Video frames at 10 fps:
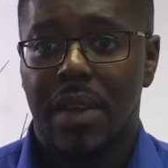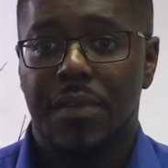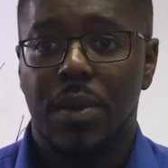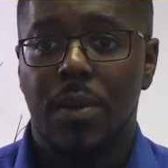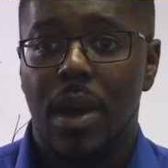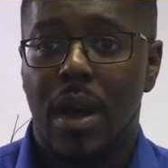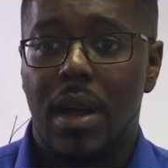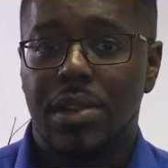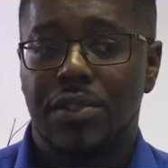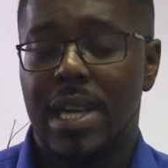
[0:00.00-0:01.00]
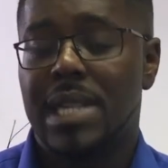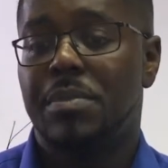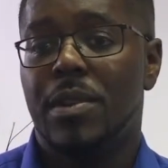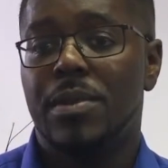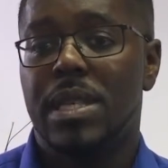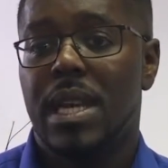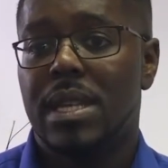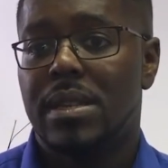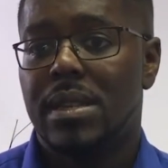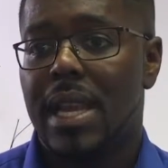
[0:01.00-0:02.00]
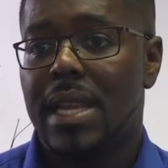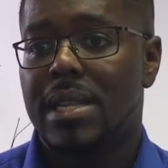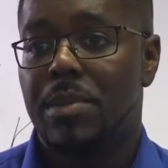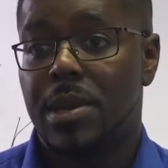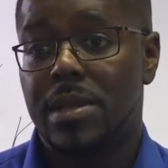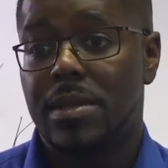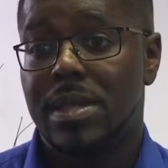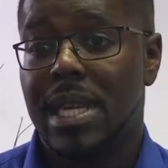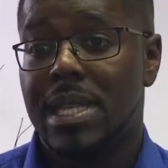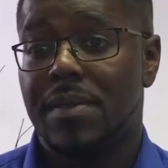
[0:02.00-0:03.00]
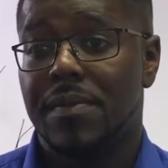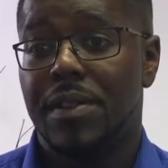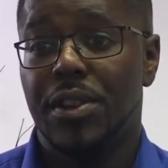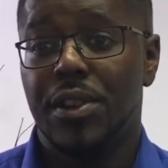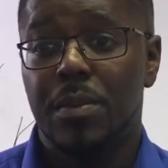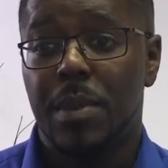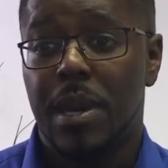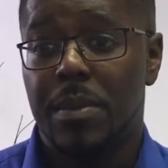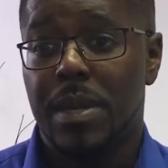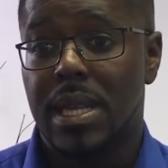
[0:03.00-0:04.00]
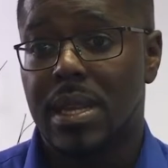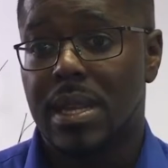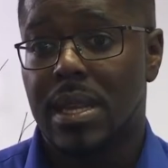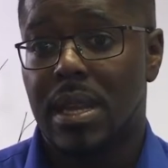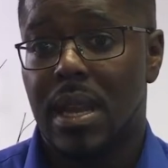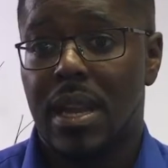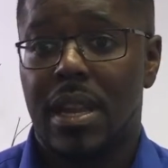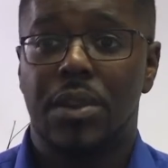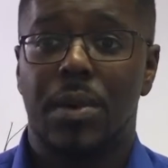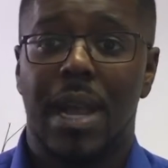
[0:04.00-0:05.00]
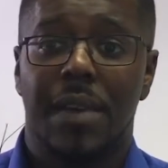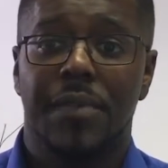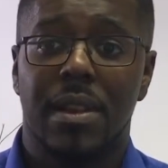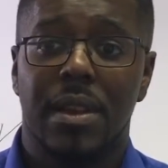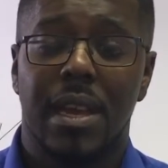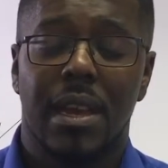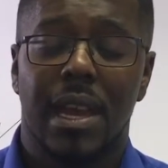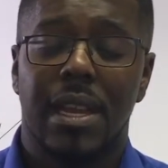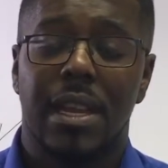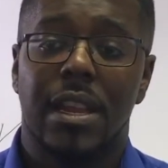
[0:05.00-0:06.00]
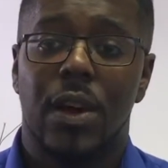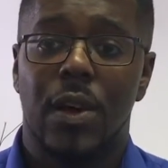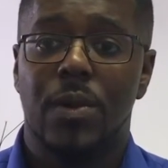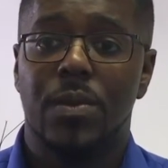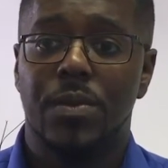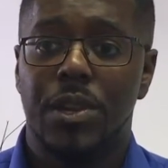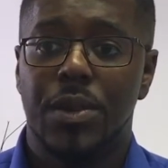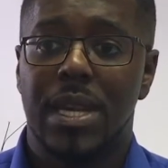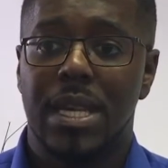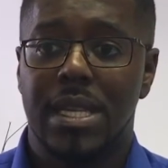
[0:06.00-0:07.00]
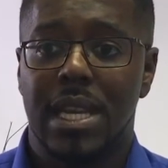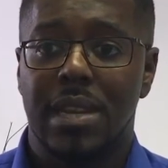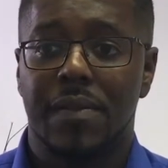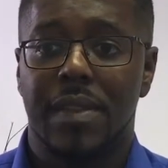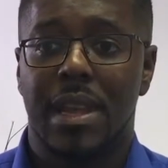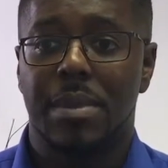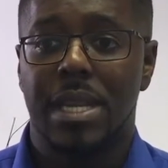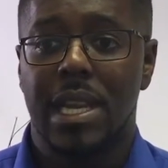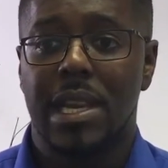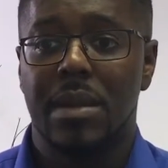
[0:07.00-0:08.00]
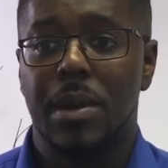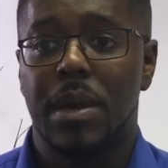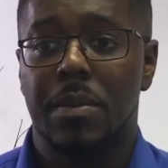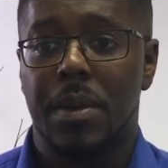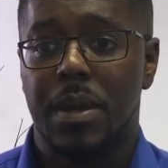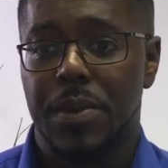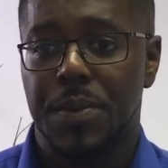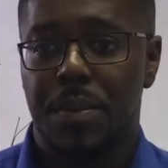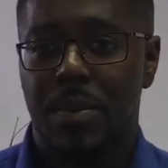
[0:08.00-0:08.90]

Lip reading: If you are trying to process personal data for new purposes, then you'll have to look at getting a whole new consent for that particular purpose.